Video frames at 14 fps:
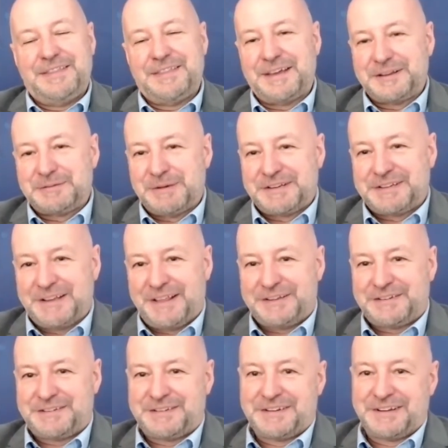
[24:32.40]
Thanks, Marcell.
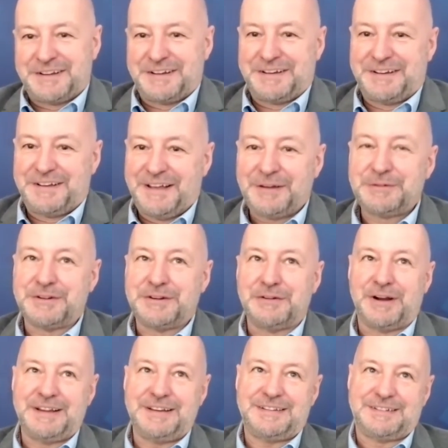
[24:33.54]
That was a
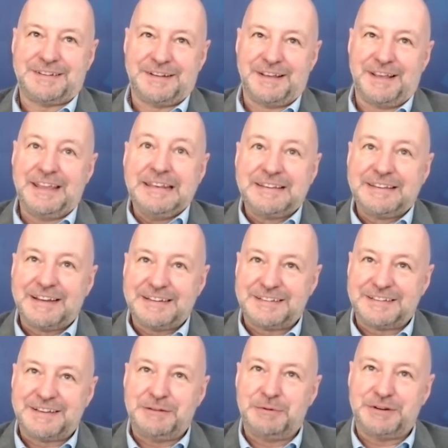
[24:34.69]
great insight to
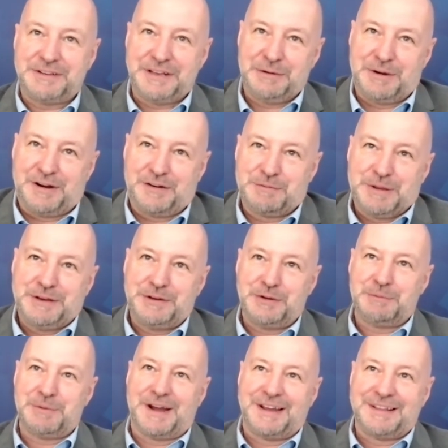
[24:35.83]
see what DEWA have been
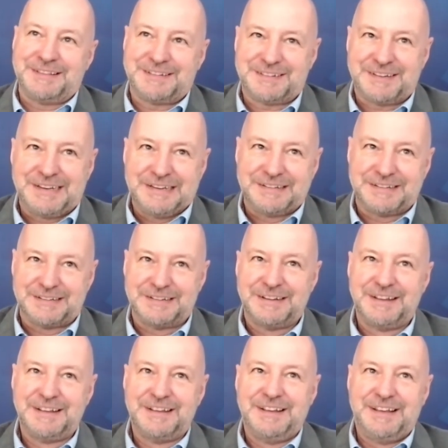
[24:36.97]
doing behind the scenes and
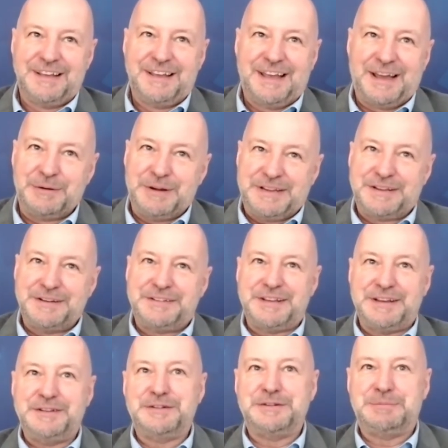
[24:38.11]
how it
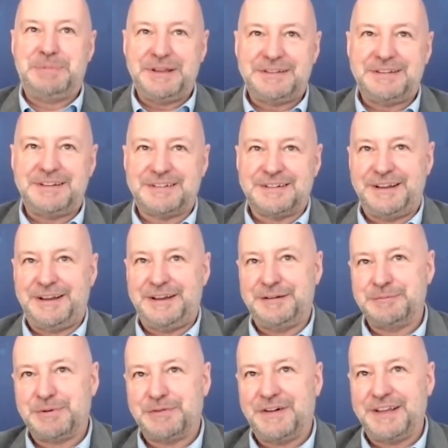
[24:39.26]
continues business and lead
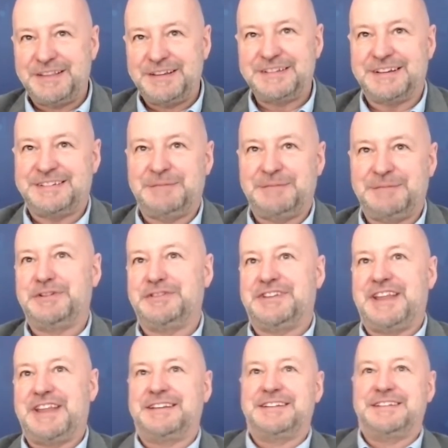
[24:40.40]
and provide these exemplary
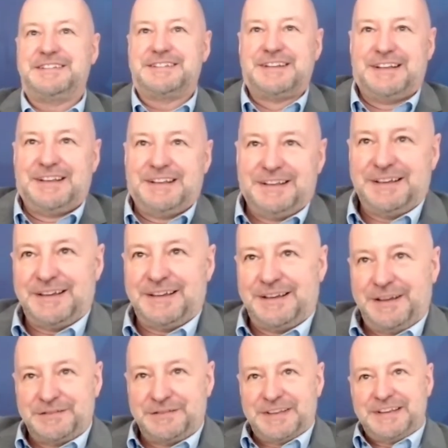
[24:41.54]
standards
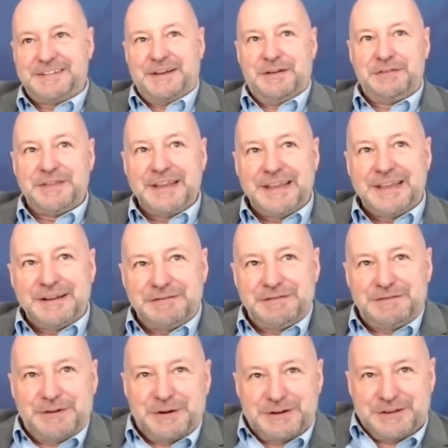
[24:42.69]
of detailed thinking and
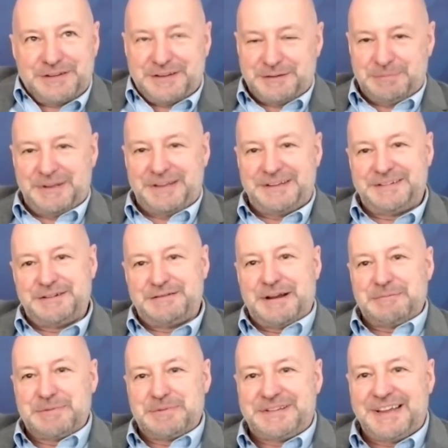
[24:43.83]
focus it's placed
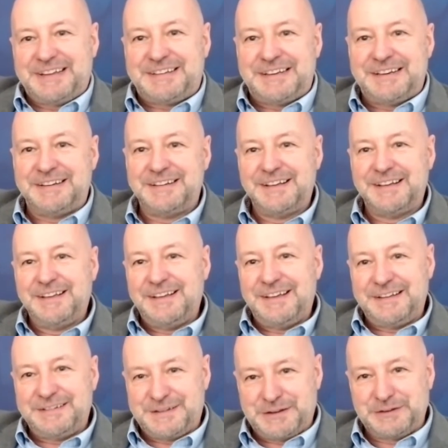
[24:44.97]
around protecting
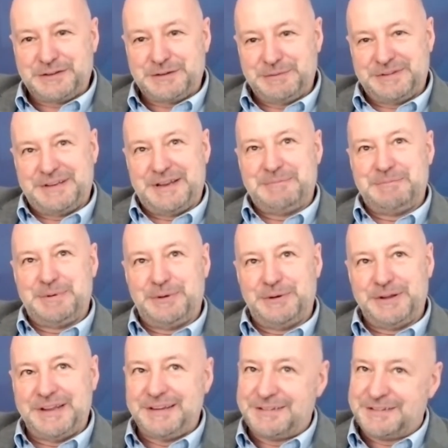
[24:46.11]
its customers and
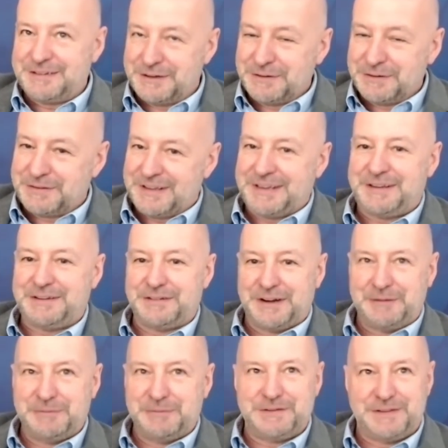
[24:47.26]
employees. So thank you
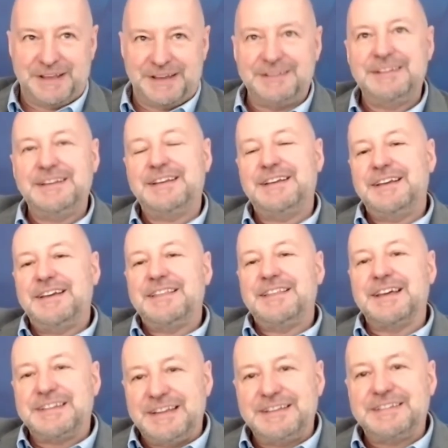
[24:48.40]
very much for
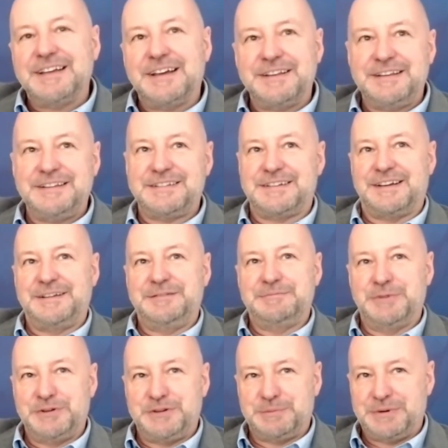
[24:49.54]
that detailed insight.
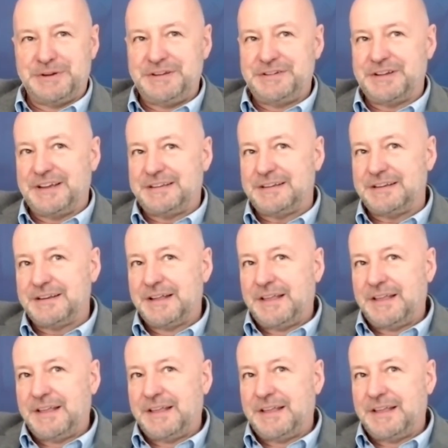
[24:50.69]
Much appreciated.